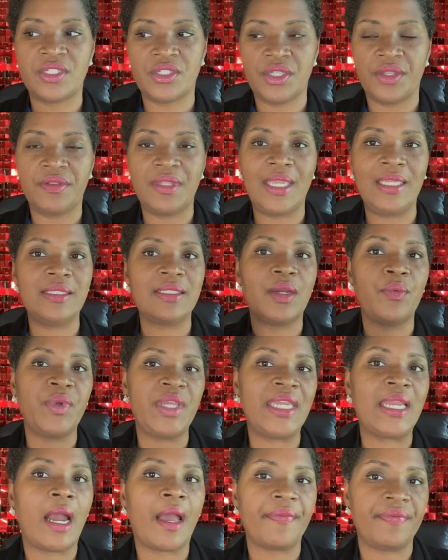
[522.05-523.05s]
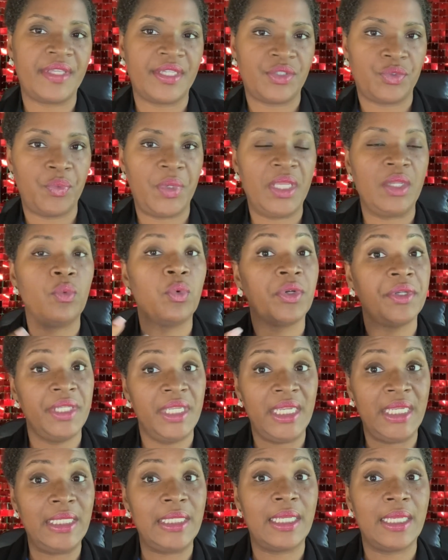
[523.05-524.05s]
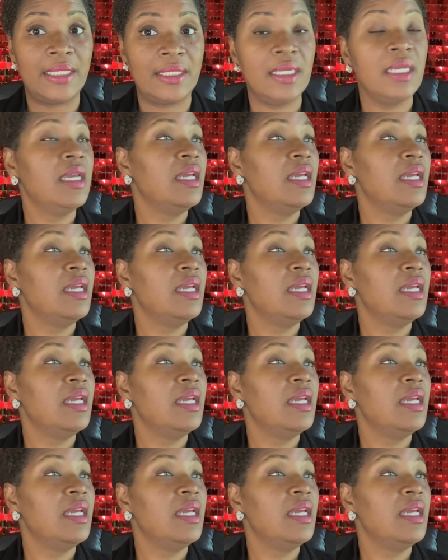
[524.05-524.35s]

The things that we got this week were needed.